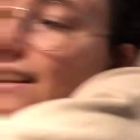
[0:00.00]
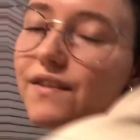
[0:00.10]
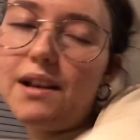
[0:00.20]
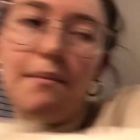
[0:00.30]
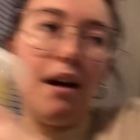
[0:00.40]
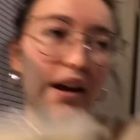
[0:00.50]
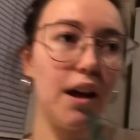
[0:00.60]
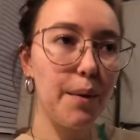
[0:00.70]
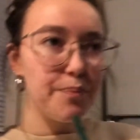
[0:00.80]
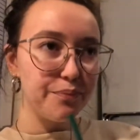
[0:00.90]
gives him
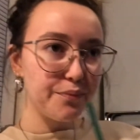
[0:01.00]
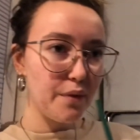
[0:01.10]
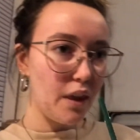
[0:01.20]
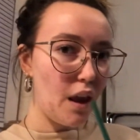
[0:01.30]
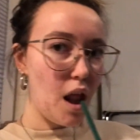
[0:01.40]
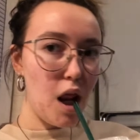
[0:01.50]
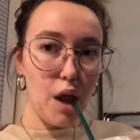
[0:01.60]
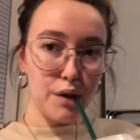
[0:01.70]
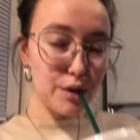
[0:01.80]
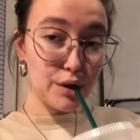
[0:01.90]
like
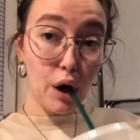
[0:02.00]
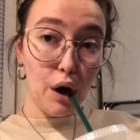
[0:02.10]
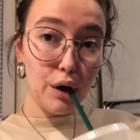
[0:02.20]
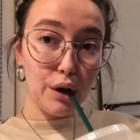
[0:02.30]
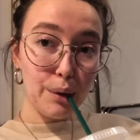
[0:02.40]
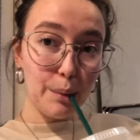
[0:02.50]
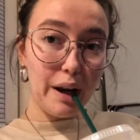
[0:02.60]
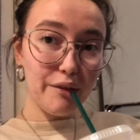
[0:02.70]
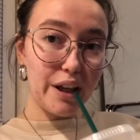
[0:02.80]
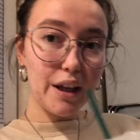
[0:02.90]
loads of chalk
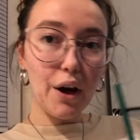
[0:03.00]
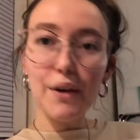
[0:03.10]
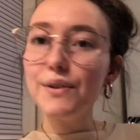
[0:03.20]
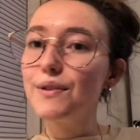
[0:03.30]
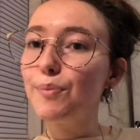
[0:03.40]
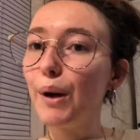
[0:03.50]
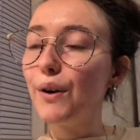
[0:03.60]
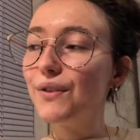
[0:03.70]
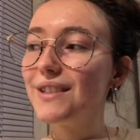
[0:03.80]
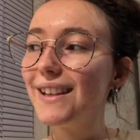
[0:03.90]
whenever he goes, but
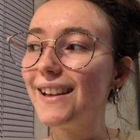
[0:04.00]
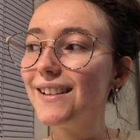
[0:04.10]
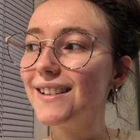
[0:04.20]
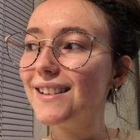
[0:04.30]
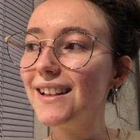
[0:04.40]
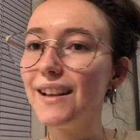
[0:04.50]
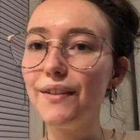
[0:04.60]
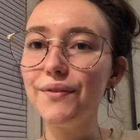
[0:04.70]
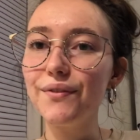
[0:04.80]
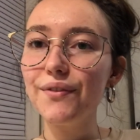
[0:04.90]
obviously he doesn't eat
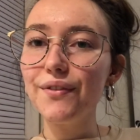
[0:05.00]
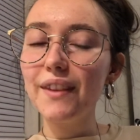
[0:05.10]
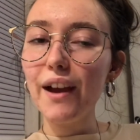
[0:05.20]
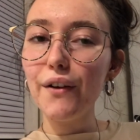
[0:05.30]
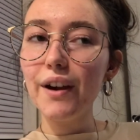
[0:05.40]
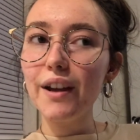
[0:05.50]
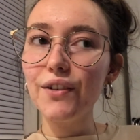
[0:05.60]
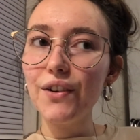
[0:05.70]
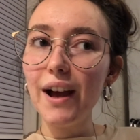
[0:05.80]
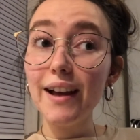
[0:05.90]
dairy
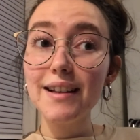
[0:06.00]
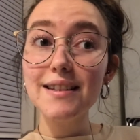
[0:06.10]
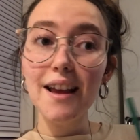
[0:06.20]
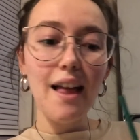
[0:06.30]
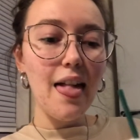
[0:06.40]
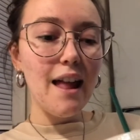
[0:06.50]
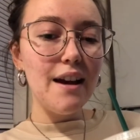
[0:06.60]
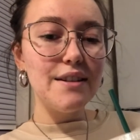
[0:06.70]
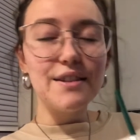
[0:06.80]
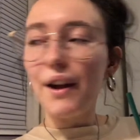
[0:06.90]
or eggs.
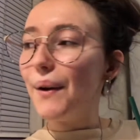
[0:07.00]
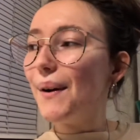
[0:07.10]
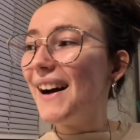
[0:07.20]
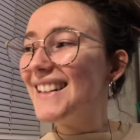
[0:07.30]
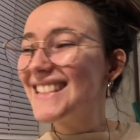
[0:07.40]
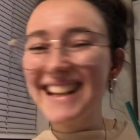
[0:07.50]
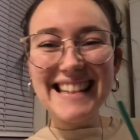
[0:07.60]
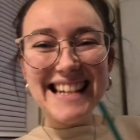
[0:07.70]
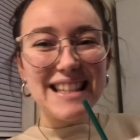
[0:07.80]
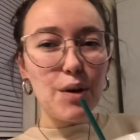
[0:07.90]
So I just get
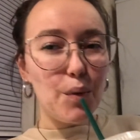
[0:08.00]
to eat it all.